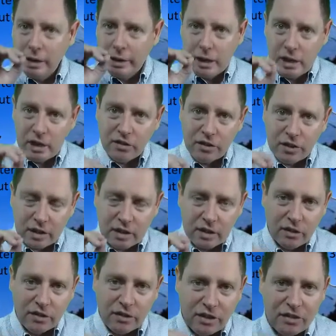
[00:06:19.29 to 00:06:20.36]
It is the
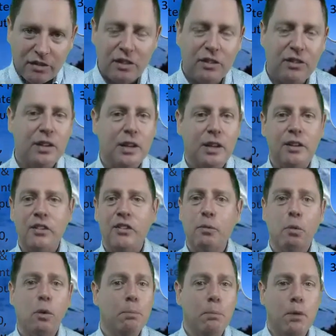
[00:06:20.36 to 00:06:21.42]
consistency. This is
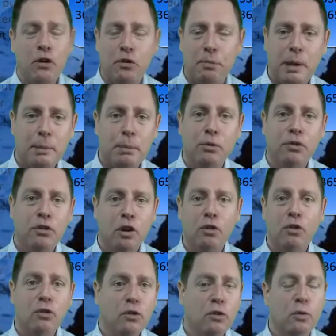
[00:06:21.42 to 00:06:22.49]
what most people
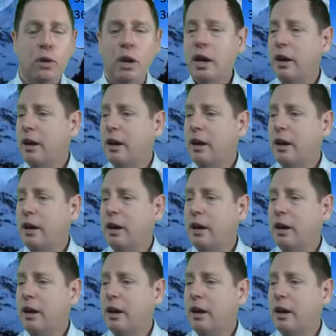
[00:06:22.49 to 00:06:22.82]
don't do.